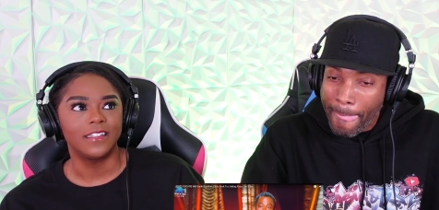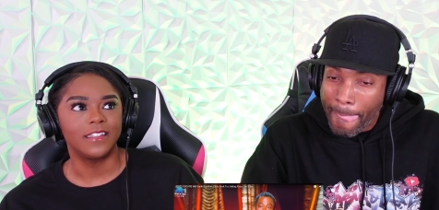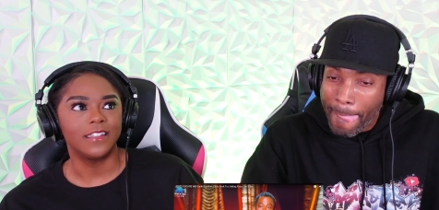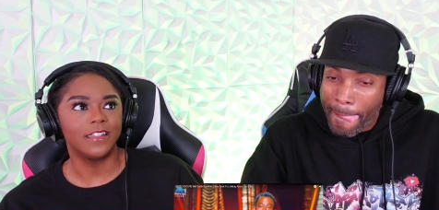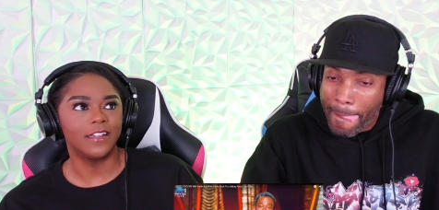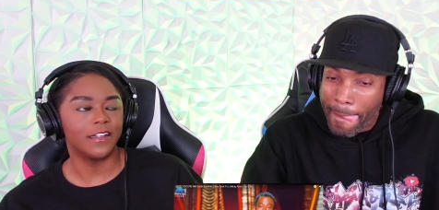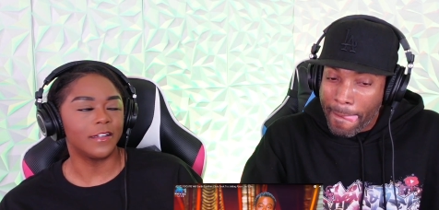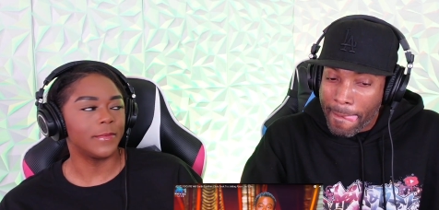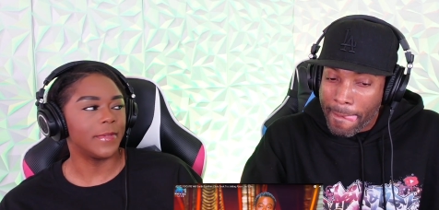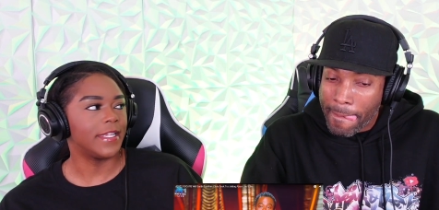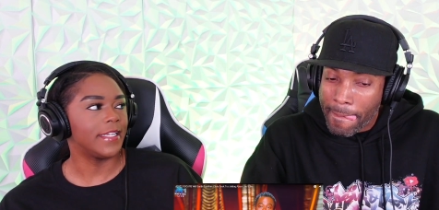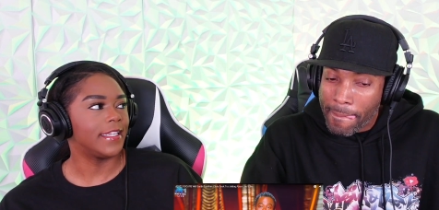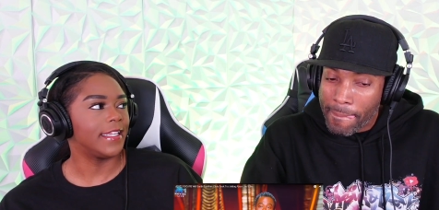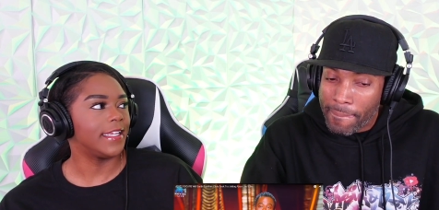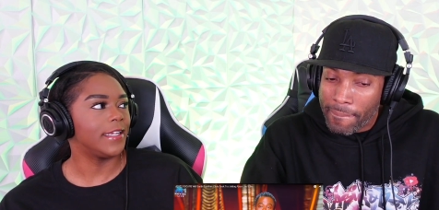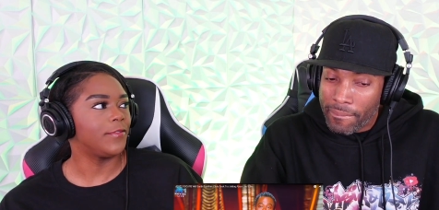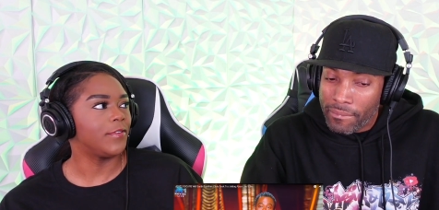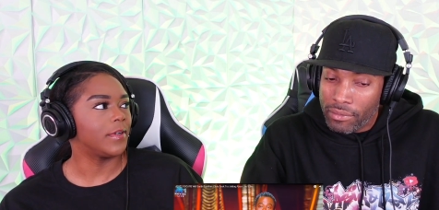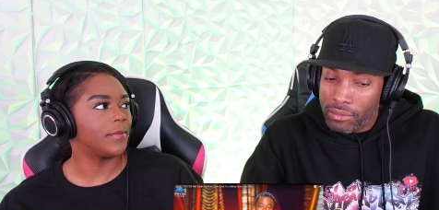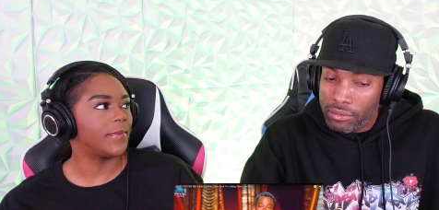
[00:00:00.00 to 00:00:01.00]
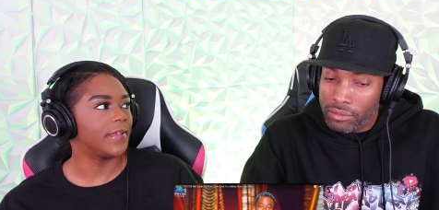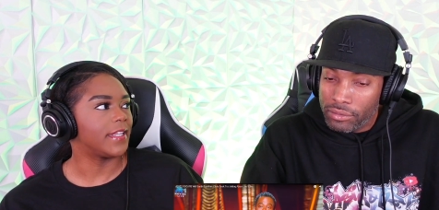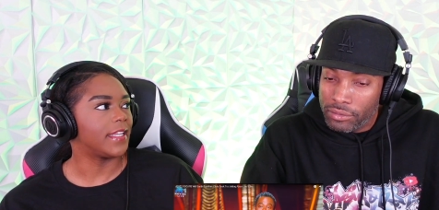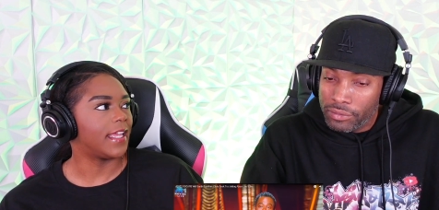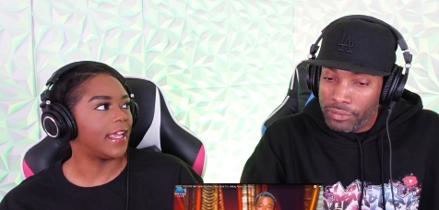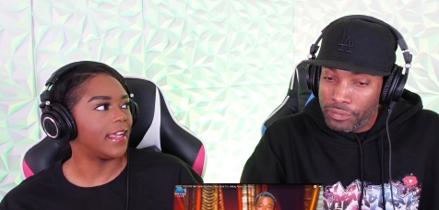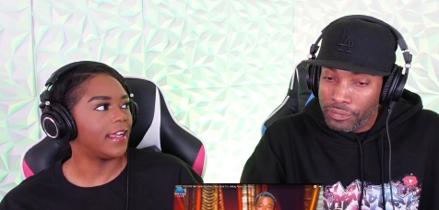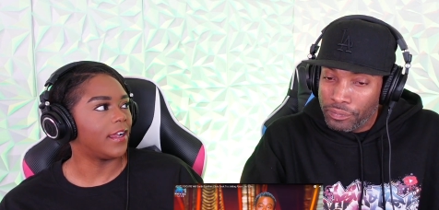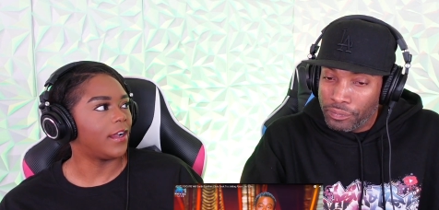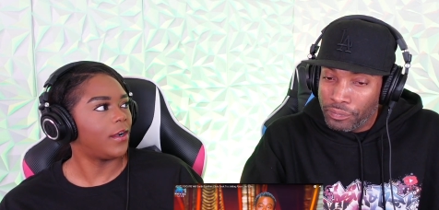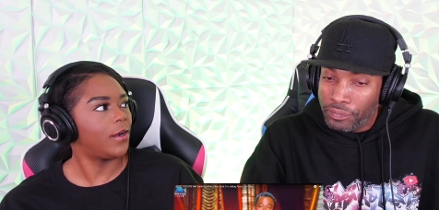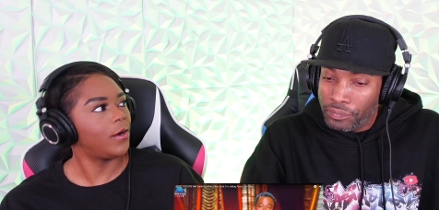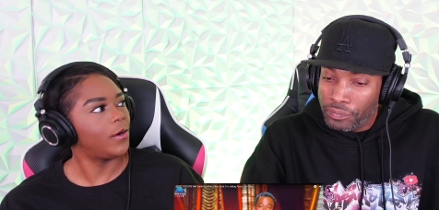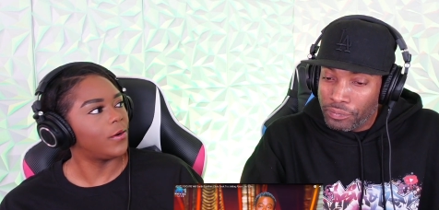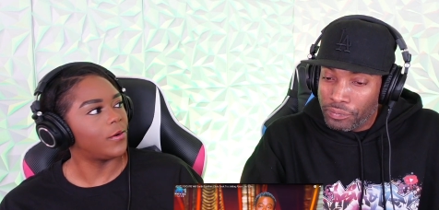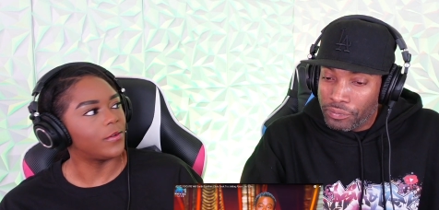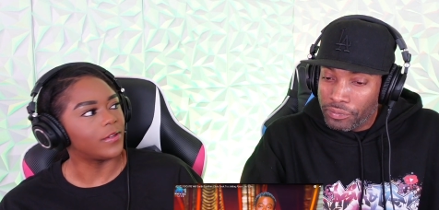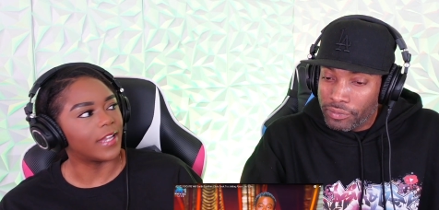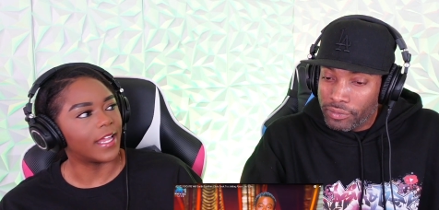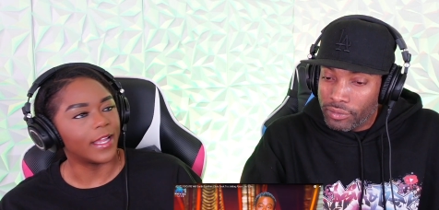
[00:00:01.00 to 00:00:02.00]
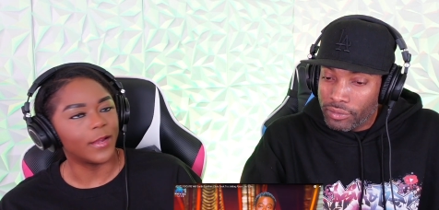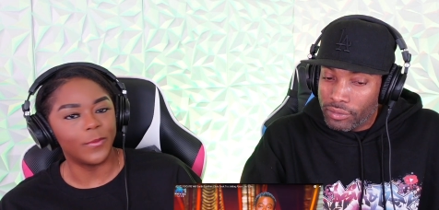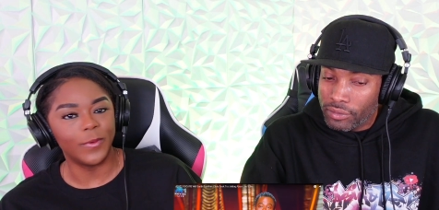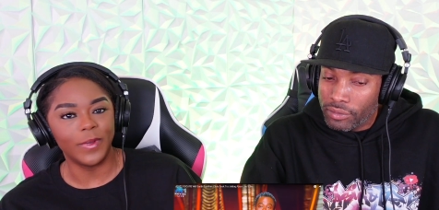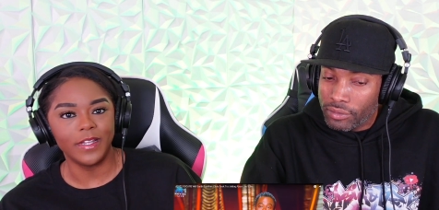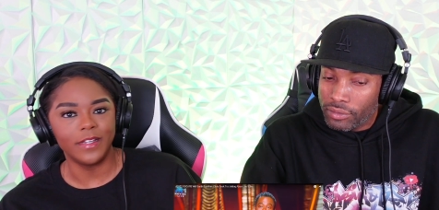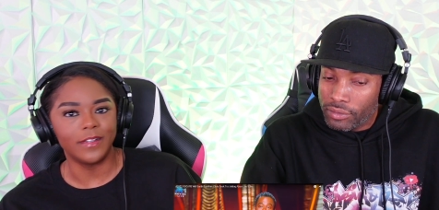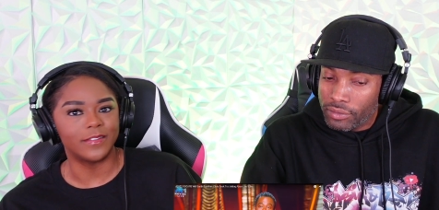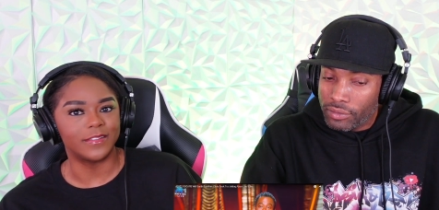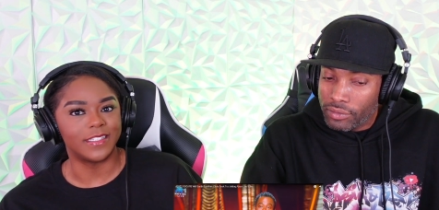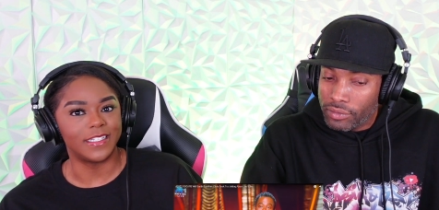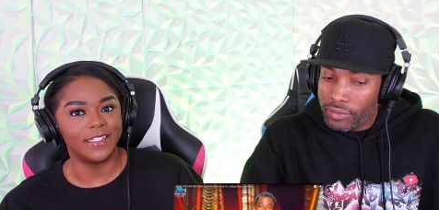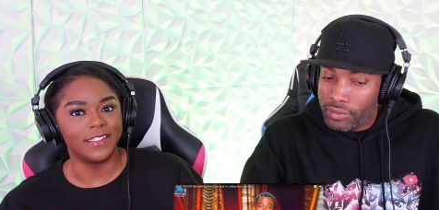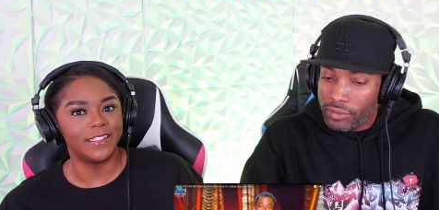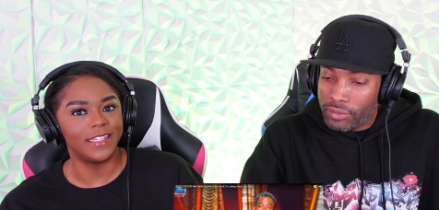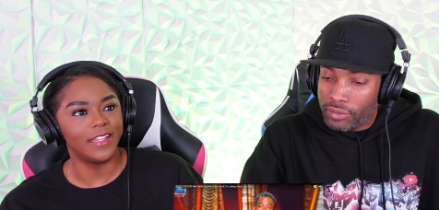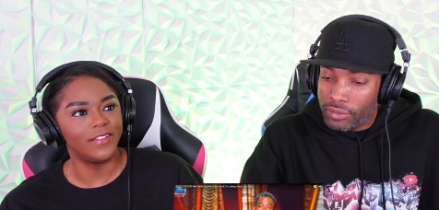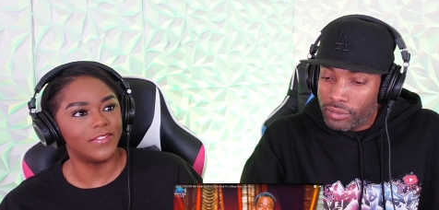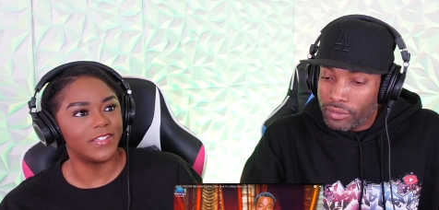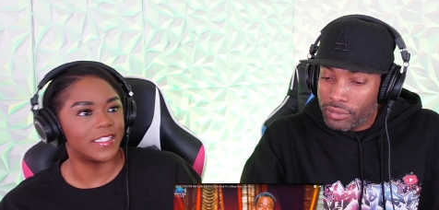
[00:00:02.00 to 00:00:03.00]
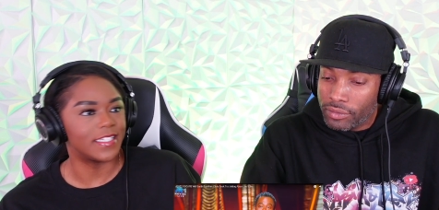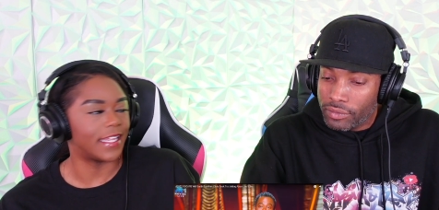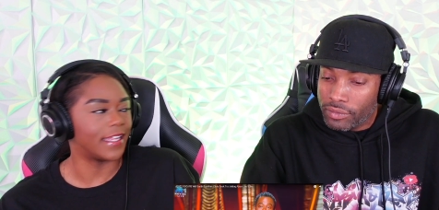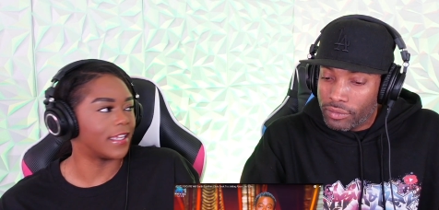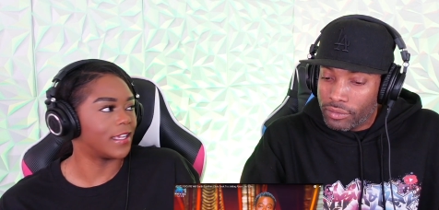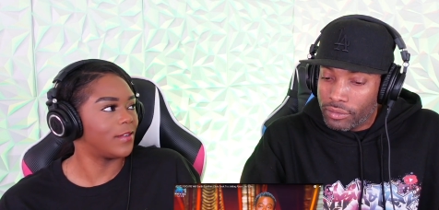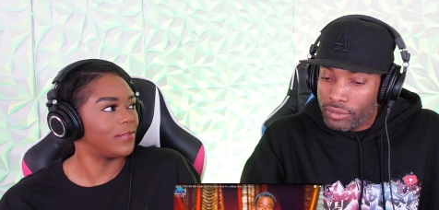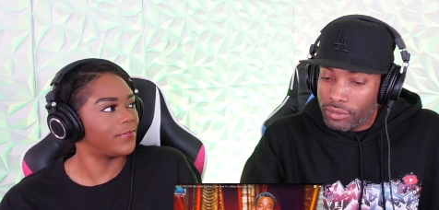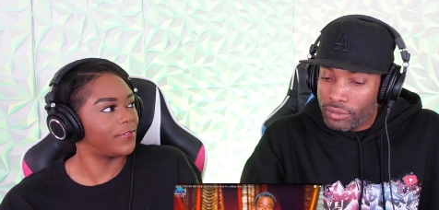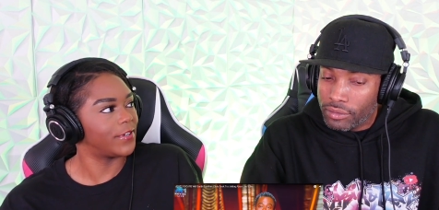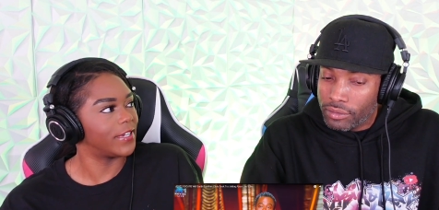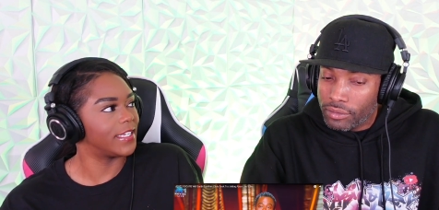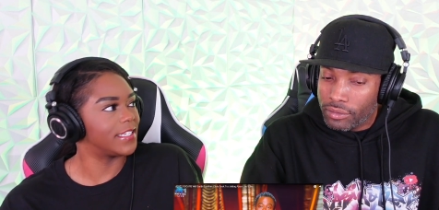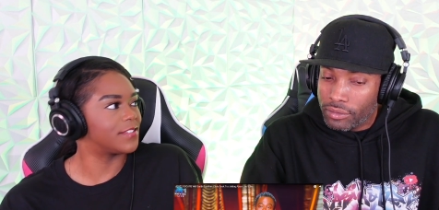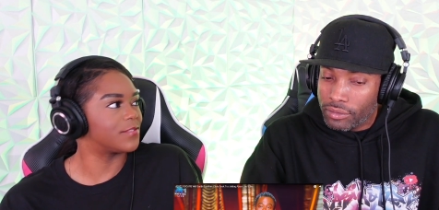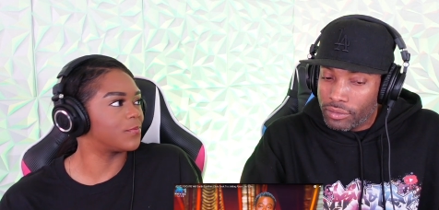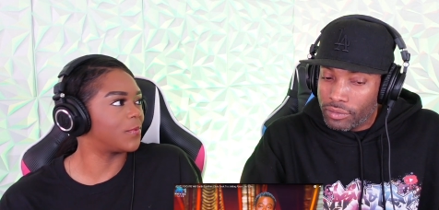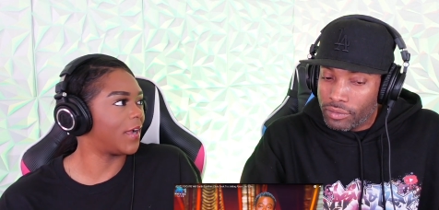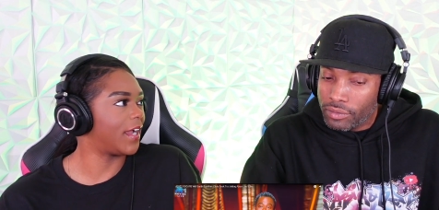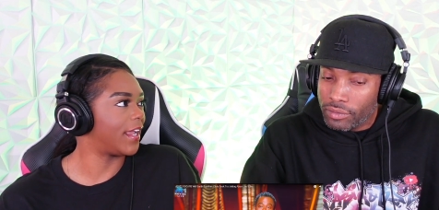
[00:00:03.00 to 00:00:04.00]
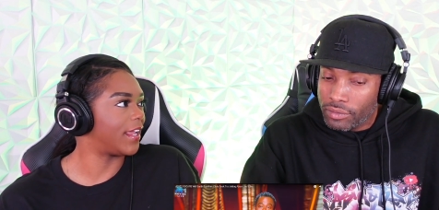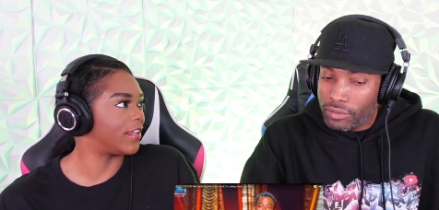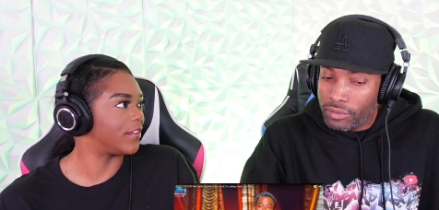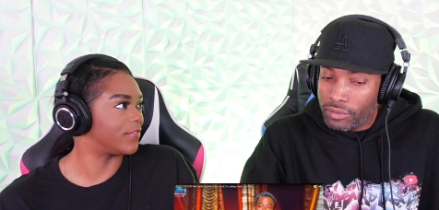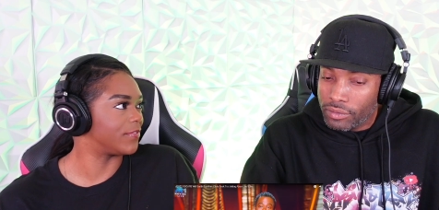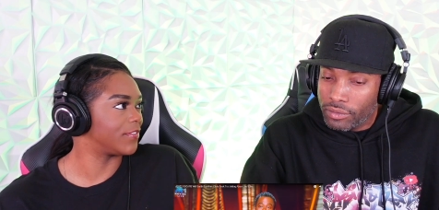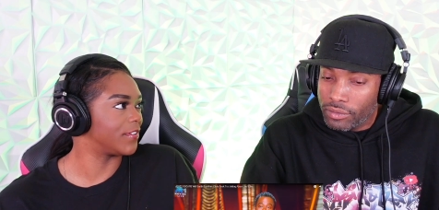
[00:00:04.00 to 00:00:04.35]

Speaker 1: You know what I mean? Then it would have been like, oh, like Will didn't even take up for his wife.